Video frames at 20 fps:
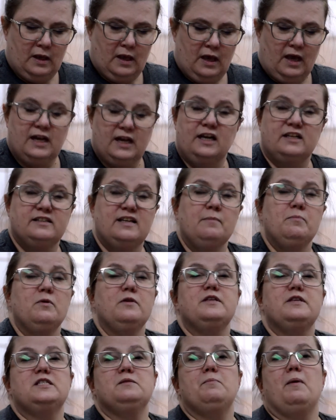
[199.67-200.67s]
An example
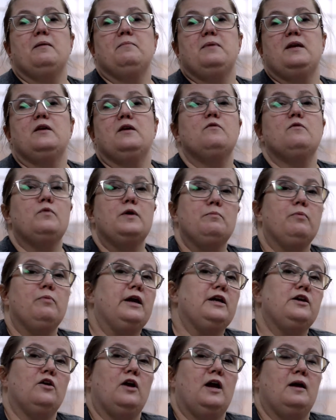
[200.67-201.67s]
of this might be if we
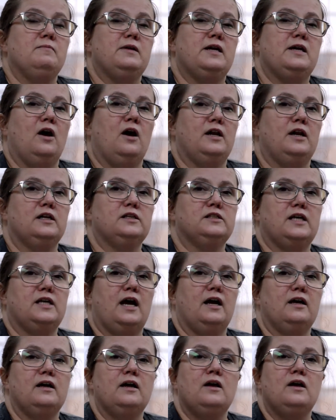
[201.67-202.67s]
break your amniotic
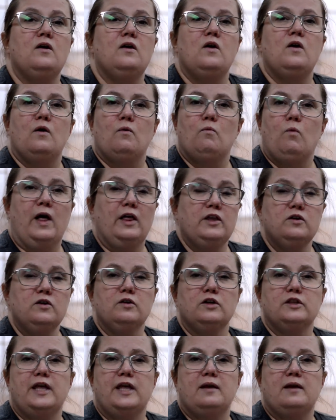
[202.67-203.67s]
sac while you're
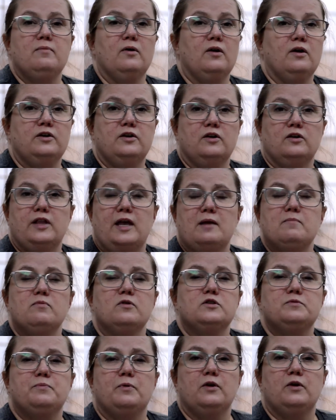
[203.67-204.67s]
in labor and your labor
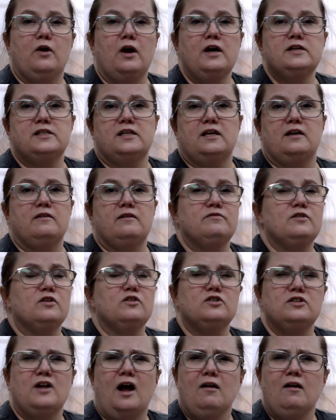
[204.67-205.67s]
is progressing.
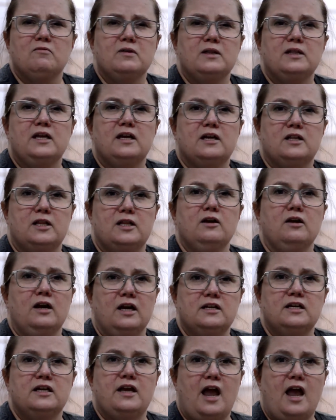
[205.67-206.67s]
There's not really a clear
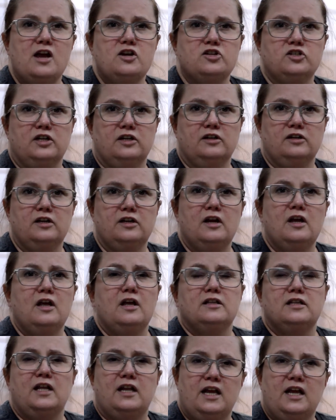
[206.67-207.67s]
indication
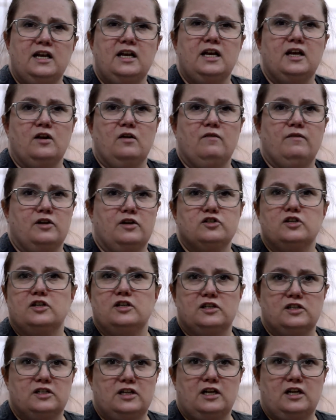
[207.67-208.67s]
that any intervention
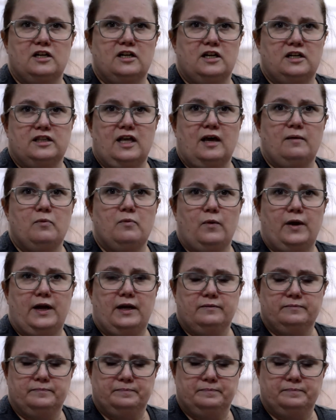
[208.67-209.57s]
is needed at that point.